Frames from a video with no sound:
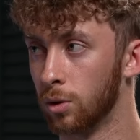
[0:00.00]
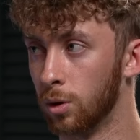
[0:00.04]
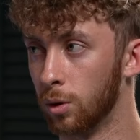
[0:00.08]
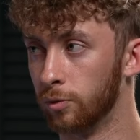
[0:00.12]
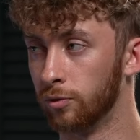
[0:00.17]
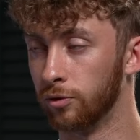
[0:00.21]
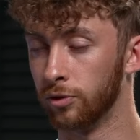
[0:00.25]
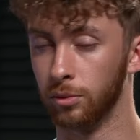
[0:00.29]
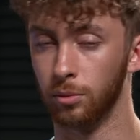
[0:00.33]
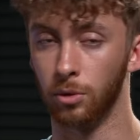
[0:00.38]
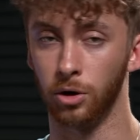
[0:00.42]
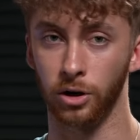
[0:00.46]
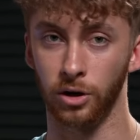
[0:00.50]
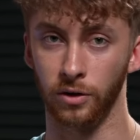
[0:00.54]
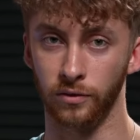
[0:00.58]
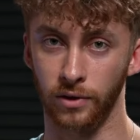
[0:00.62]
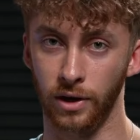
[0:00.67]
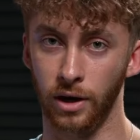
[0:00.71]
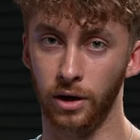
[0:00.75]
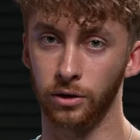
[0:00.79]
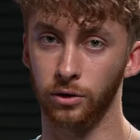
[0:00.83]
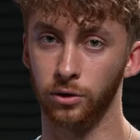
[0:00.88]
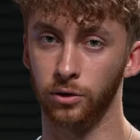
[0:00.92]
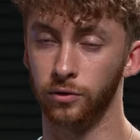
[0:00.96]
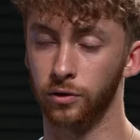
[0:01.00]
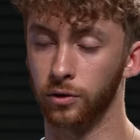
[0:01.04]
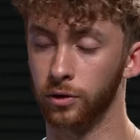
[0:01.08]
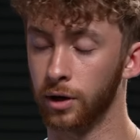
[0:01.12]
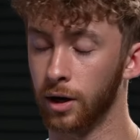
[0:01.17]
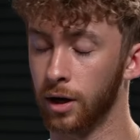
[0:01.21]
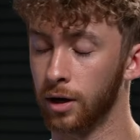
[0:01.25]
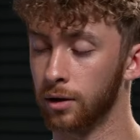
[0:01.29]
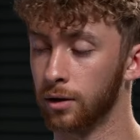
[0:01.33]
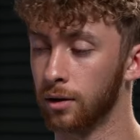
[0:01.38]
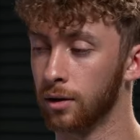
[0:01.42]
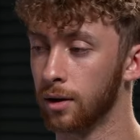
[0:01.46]
hopefully market value if you
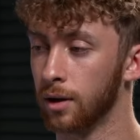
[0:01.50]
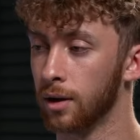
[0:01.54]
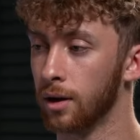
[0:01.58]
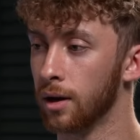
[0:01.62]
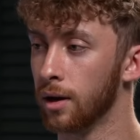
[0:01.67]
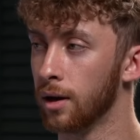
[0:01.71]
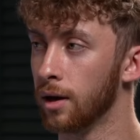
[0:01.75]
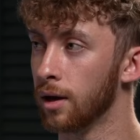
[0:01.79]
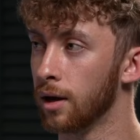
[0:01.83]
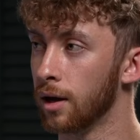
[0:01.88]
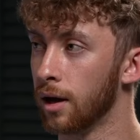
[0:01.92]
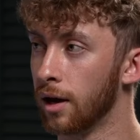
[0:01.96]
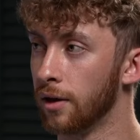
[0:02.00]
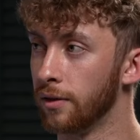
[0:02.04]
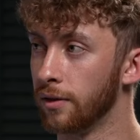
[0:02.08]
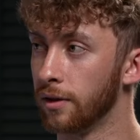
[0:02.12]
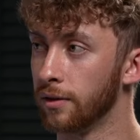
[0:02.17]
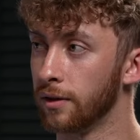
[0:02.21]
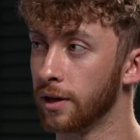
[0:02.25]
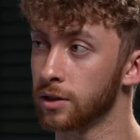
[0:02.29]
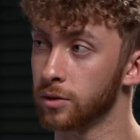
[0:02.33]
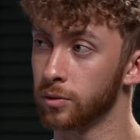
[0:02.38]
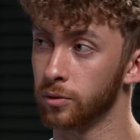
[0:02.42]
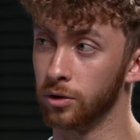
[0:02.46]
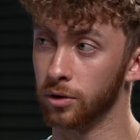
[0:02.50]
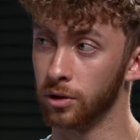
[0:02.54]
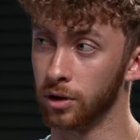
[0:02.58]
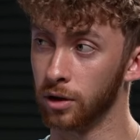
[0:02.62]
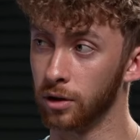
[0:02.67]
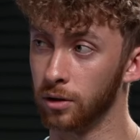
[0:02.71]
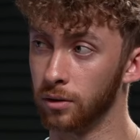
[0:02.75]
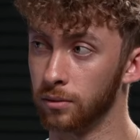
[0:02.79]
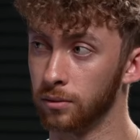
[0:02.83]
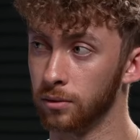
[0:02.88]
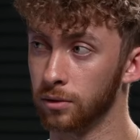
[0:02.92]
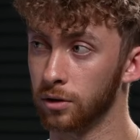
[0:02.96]
can. And then that's when you
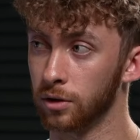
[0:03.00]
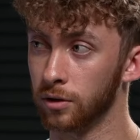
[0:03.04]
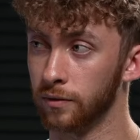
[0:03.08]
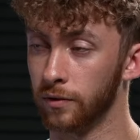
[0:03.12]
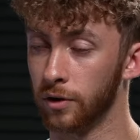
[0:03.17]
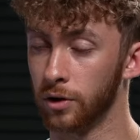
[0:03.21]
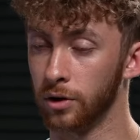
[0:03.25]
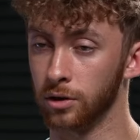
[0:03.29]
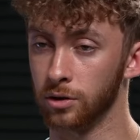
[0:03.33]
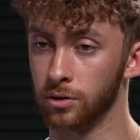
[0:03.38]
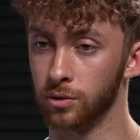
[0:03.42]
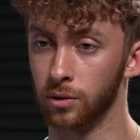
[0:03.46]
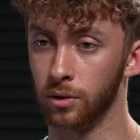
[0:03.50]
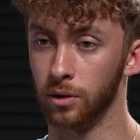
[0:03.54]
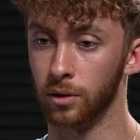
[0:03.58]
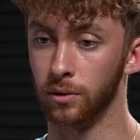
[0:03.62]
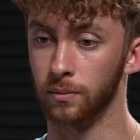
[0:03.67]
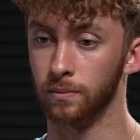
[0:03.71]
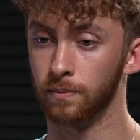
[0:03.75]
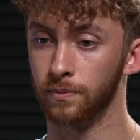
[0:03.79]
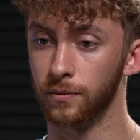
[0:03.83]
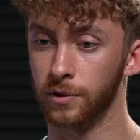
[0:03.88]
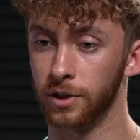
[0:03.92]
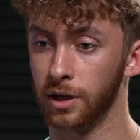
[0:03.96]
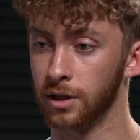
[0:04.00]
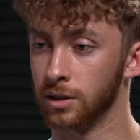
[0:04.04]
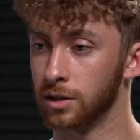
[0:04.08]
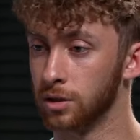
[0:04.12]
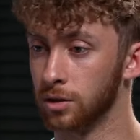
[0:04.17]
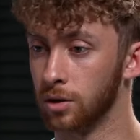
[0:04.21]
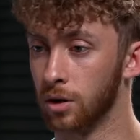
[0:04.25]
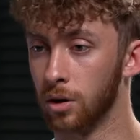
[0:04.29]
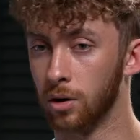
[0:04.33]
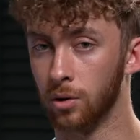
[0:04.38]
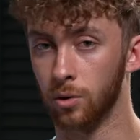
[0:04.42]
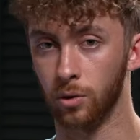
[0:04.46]
can convert it to a
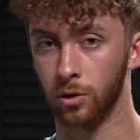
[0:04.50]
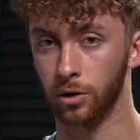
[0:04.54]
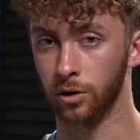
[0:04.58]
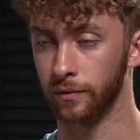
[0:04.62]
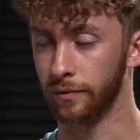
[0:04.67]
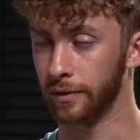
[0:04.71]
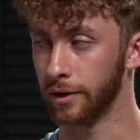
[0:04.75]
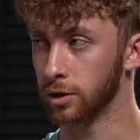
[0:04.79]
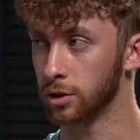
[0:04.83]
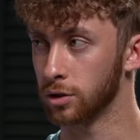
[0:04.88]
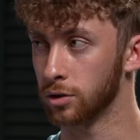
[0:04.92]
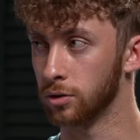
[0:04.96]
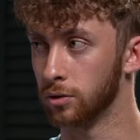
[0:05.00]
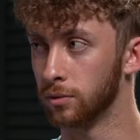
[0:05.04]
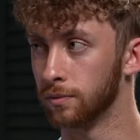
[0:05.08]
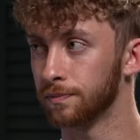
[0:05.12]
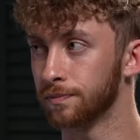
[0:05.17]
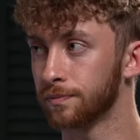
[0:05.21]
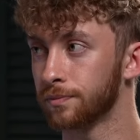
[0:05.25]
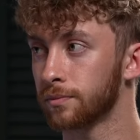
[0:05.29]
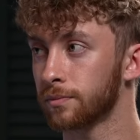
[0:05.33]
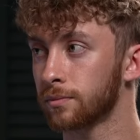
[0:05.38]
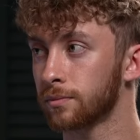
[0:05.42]
DSCR or conventional.